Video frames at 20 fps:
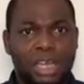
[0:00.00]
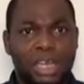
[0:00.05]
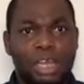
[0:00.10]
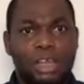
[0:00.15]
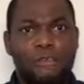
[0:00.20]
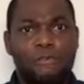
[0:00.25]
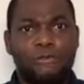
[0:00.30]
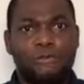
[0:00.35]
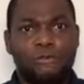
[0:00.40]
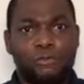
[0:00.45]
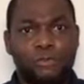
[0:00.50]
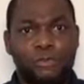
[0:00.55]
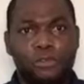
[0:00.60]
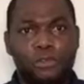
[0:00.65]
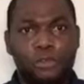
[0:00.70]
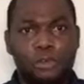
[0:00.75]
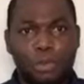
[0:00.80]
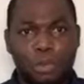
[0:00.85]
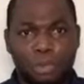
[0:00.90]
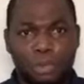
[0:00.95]
a
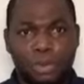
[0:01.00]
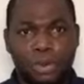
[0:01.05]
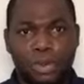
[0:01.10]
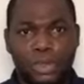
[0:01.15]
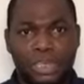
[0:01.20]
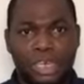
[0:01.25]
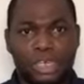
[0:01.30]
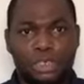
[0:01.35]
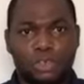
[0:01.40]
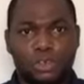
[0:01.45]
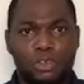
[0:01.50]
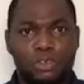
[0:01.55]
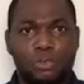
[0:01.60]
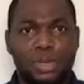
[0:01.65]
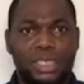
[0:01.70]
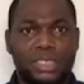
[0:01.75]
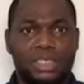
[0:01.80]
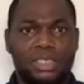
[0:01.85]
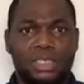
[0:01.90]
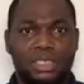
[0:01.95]
full-blooded
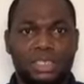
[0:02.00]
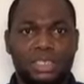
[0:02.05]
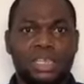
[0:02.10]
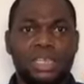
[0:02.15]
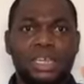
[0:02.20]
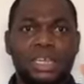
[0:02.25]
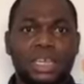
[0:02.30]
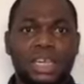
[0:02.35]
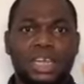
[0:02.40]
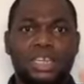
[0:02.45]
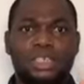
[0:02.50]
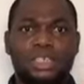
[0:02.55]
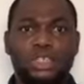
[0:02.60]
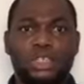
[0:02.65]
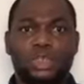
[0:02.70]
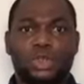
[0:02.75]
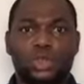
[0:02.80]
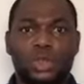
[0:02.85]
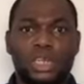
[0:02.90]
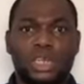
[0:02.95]
Yoruba citizen, can
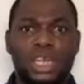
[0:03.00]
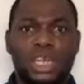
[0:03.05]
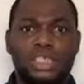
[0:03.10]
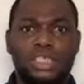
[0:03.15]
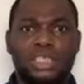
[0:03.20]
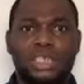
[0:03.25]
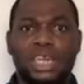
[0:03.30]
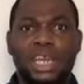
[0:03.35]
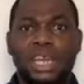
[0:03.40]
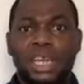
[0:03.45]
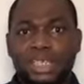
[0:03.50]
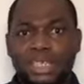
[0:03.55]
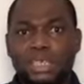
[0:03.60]
destroy Nigeria.